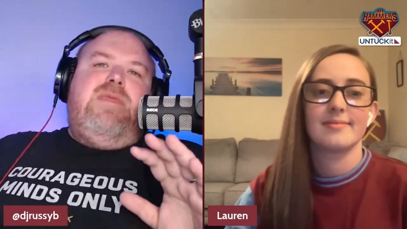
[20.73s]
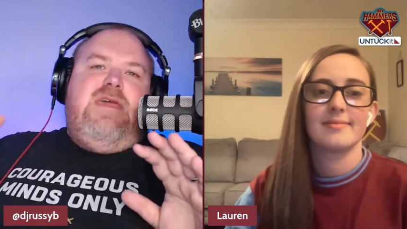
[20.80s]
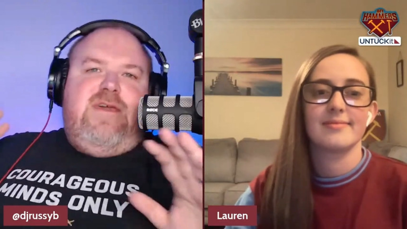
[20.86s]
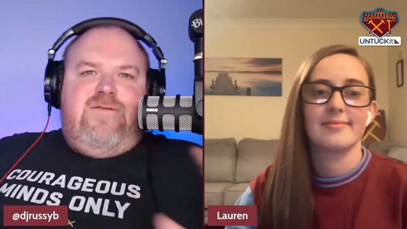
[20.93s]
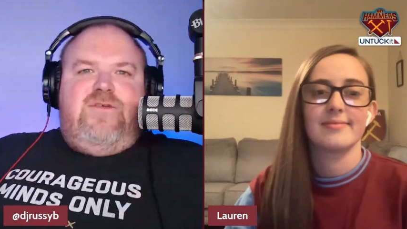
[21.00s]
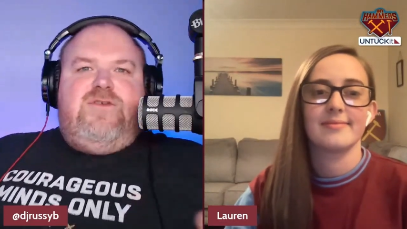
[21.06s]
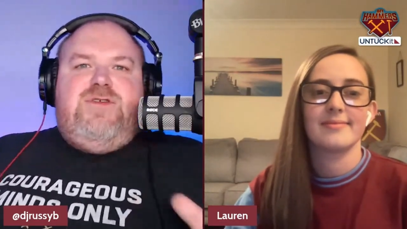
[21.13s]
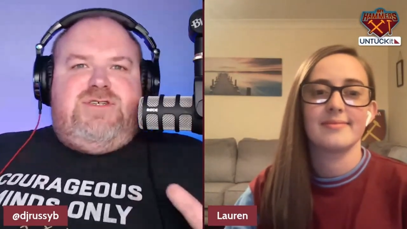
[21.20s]

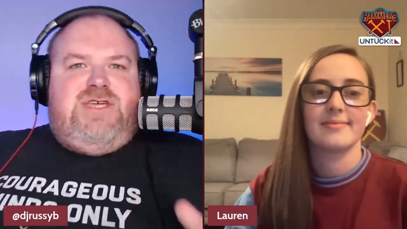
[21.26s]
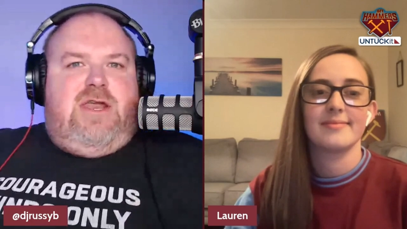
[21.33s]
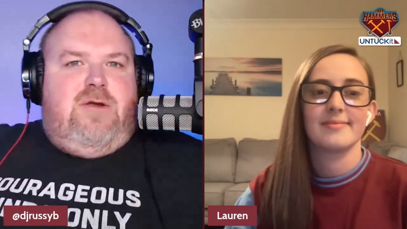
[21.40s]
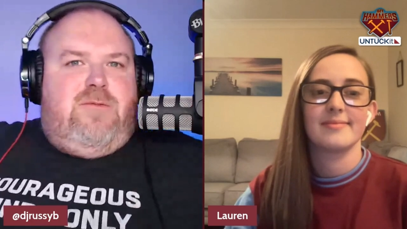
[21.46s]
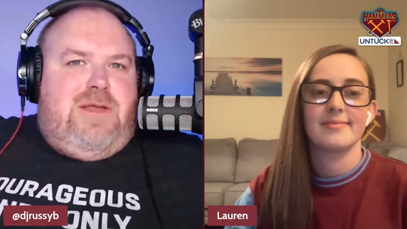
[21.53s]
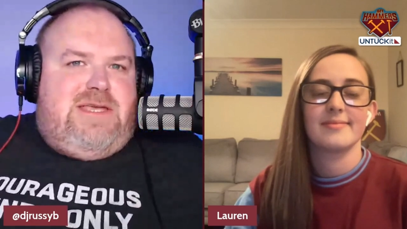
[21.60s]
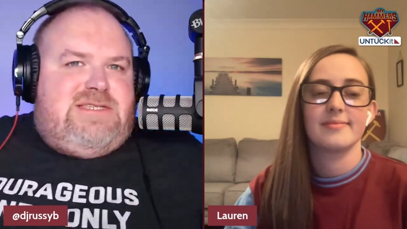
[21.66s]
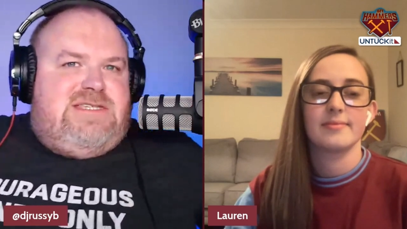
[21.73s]
Speaker 1: If you're new to the
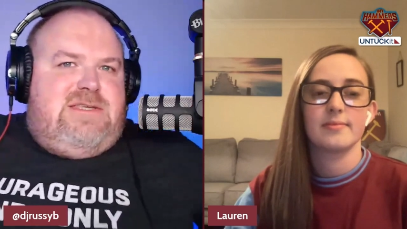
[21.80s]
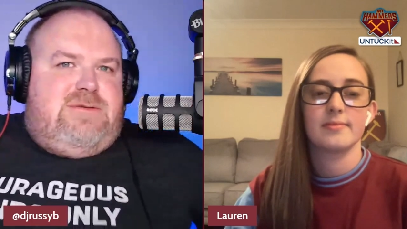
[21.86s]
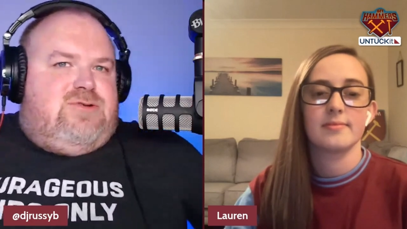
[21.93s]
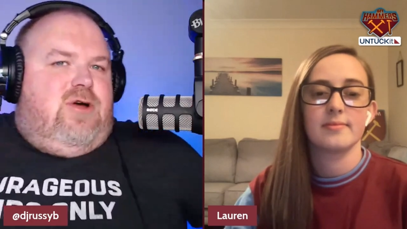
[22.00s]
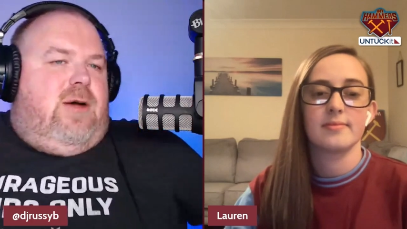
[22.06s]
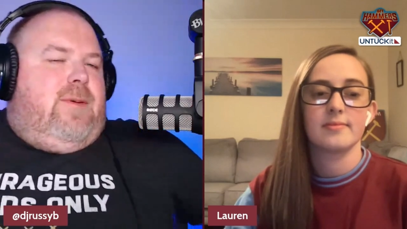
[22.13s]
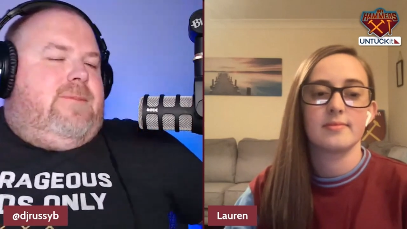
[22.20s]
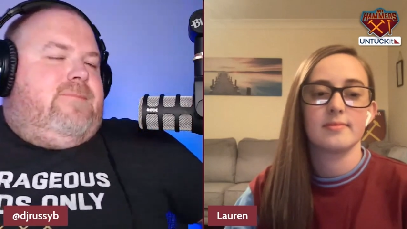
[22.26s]
channel, please consider
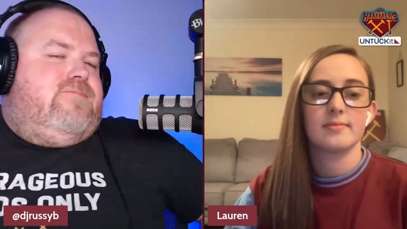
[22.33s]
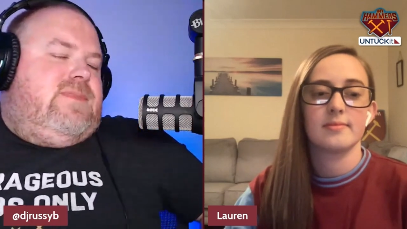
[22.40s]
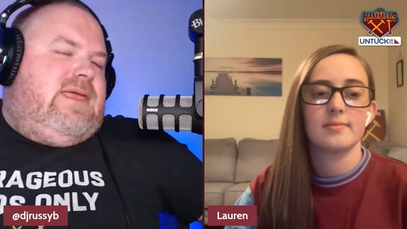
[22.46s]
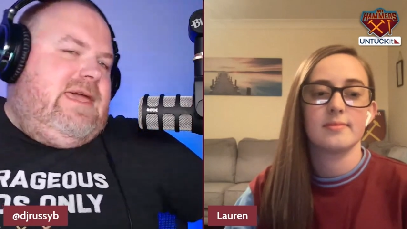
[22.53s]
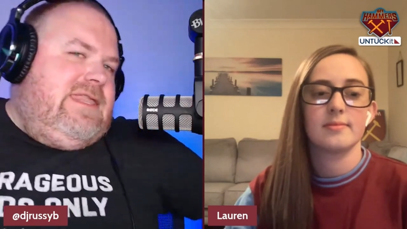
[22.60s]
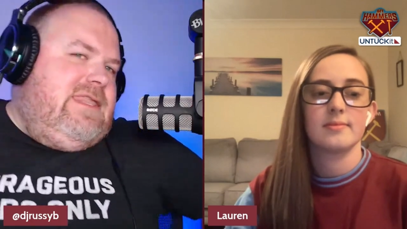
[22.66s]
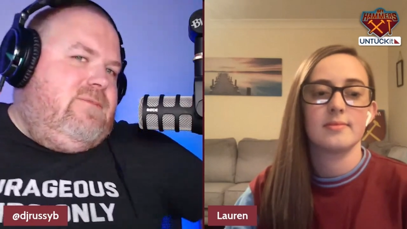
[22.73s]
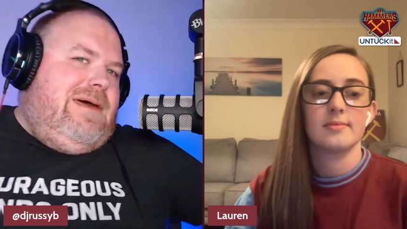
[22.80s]
subscribing,
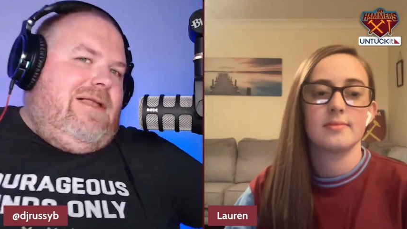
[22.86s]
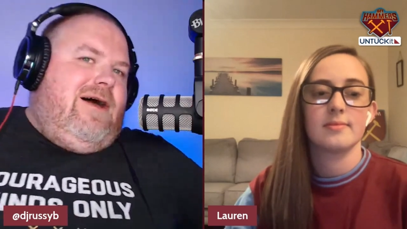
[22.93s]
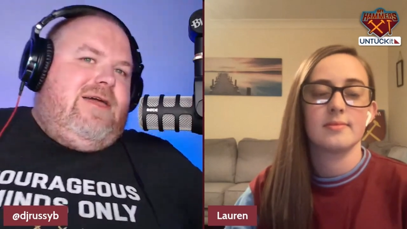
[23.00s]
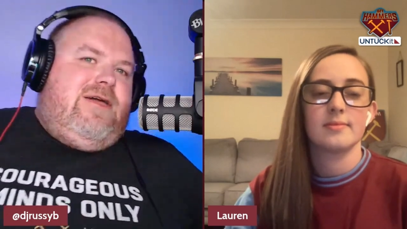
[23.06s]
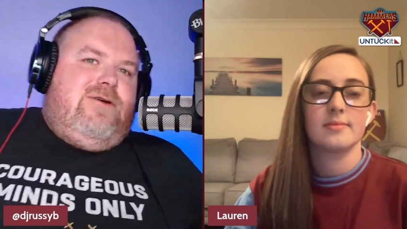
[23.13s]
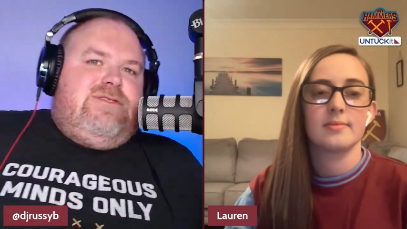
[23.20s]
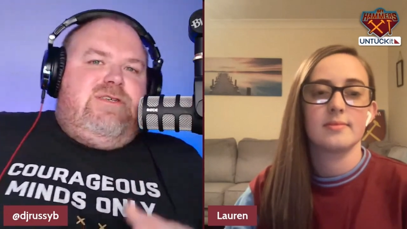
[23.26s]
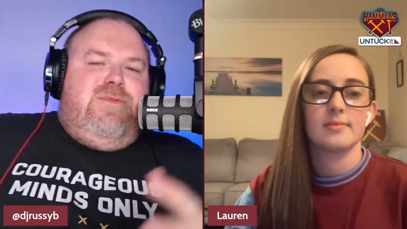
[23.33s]
hitting the bell
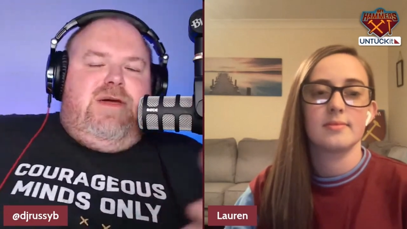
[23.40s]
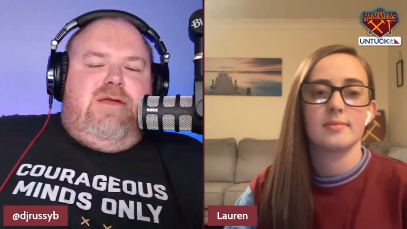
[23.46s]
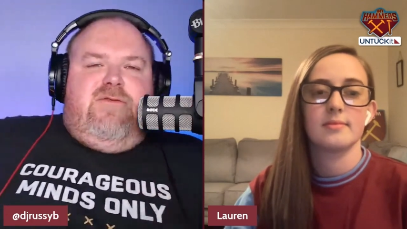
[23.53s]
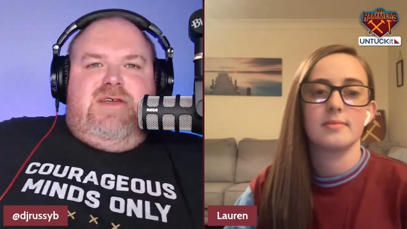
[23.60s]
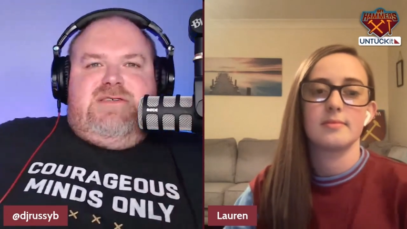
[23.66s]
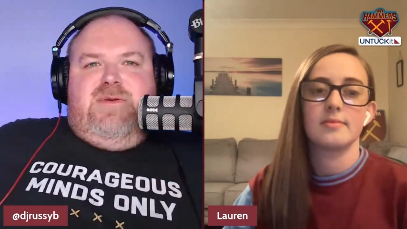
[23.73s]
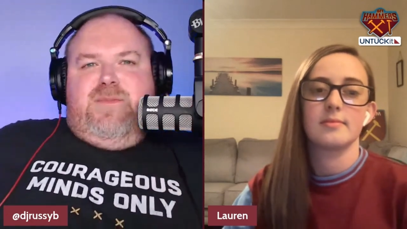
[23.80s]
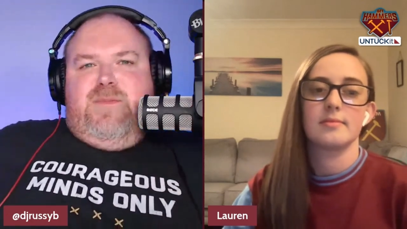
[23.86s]
icon so you may
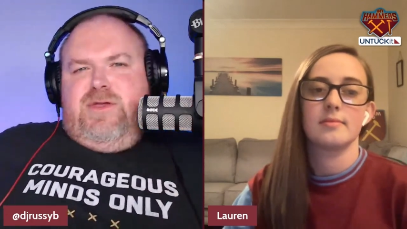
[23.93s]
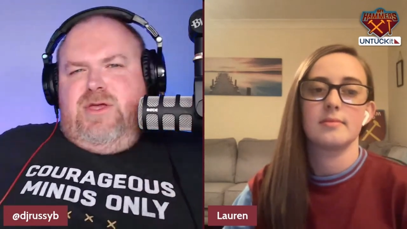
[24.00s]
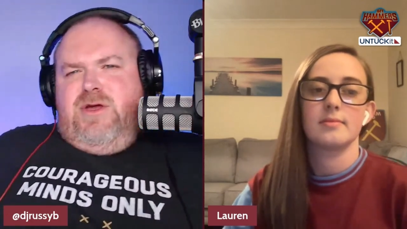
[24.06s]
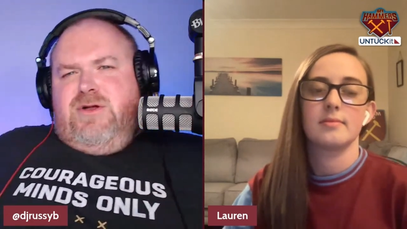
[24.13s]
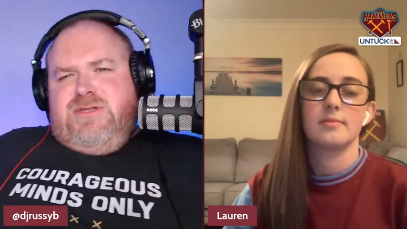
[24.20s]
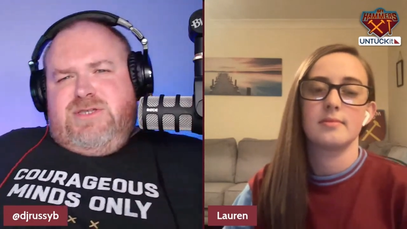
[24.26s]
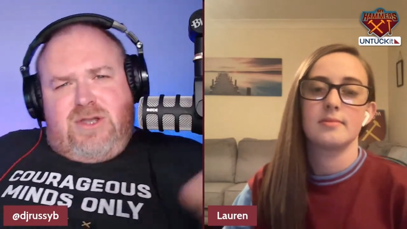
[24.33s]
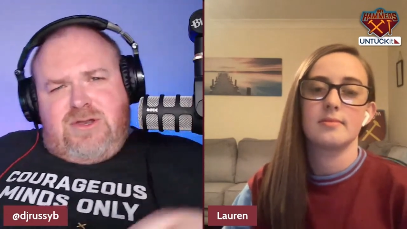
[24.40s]
prevent me putting your
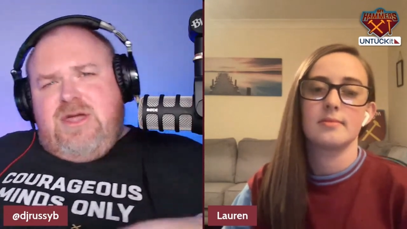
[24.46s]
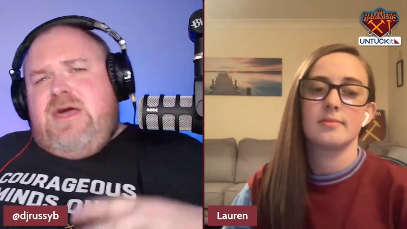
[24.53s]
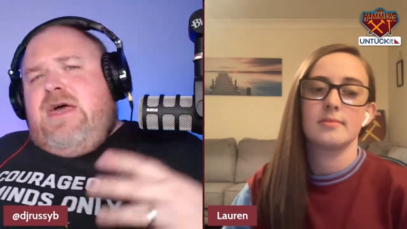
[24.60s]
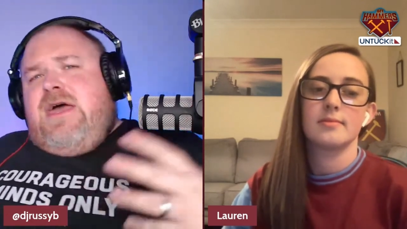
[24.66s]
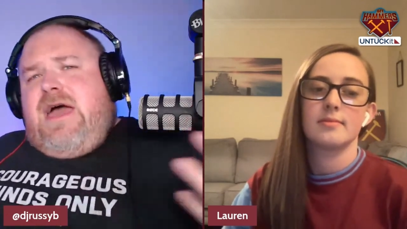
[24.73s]
content on.